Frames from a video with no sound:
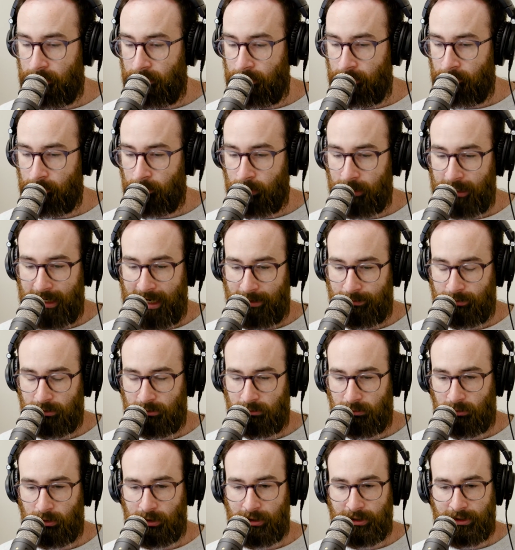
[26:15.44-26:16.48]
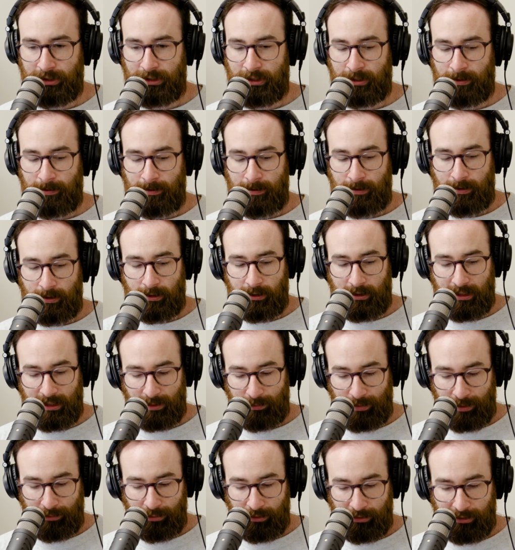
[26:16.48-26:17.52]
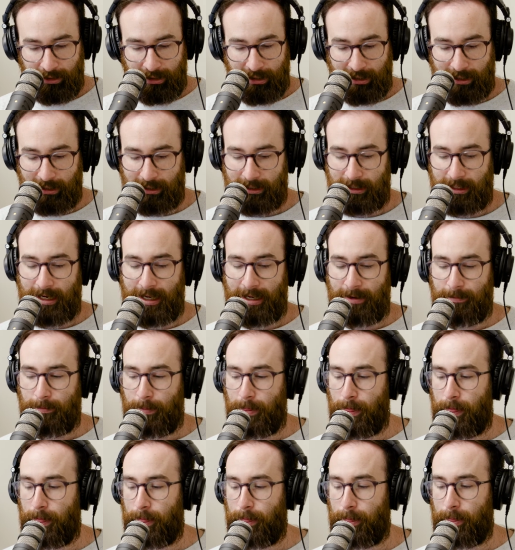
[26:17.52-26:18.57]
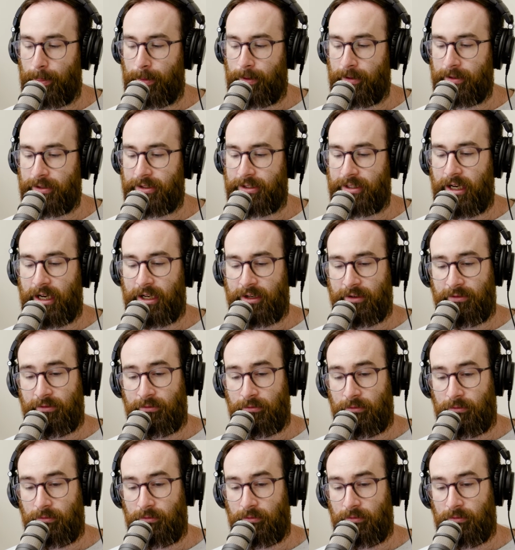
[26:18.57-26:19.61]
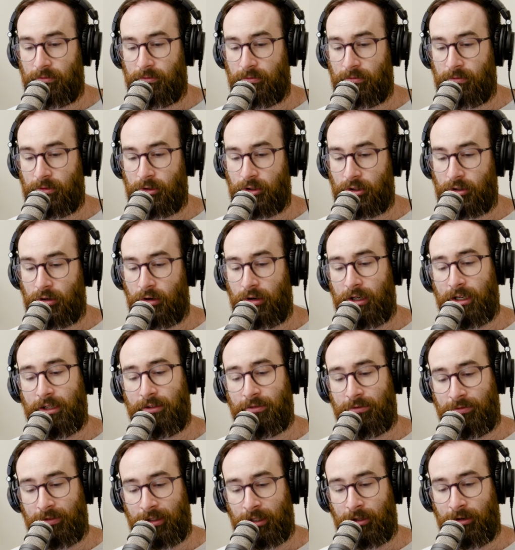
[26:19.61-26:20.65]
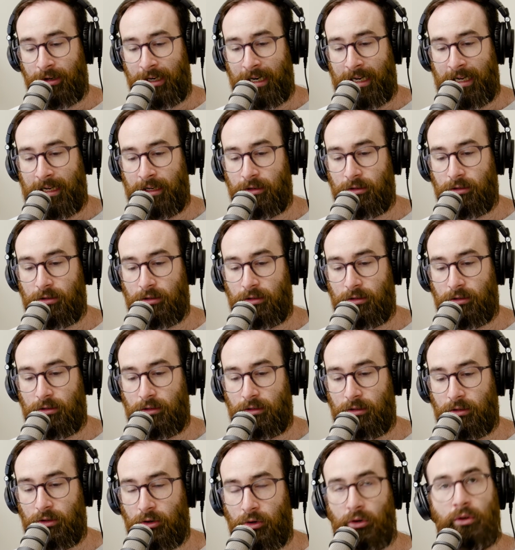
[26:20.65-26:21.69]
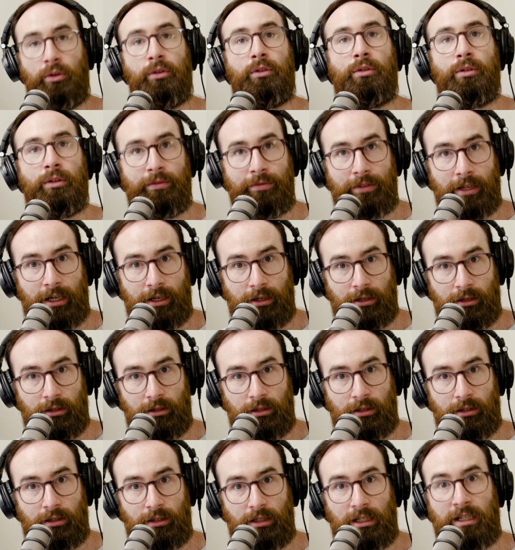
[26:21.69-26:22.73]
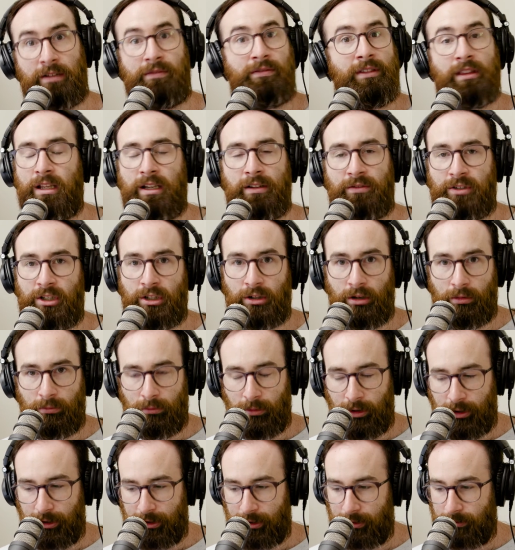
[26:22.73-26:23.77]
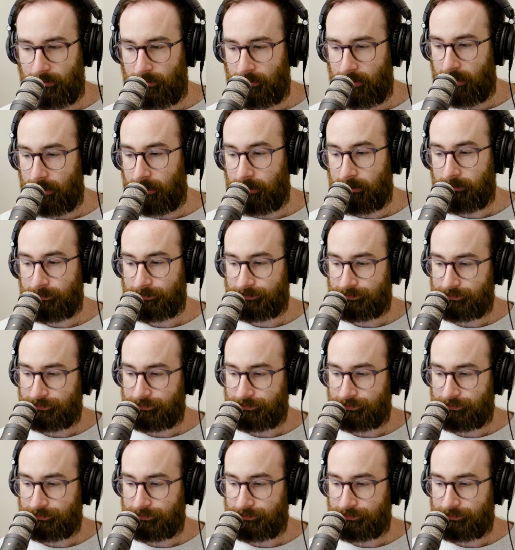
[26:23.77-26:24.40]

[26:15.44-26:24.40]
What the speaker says: what happened was these people on the internet started trying to figure out who could have done it if she got murdered, you know?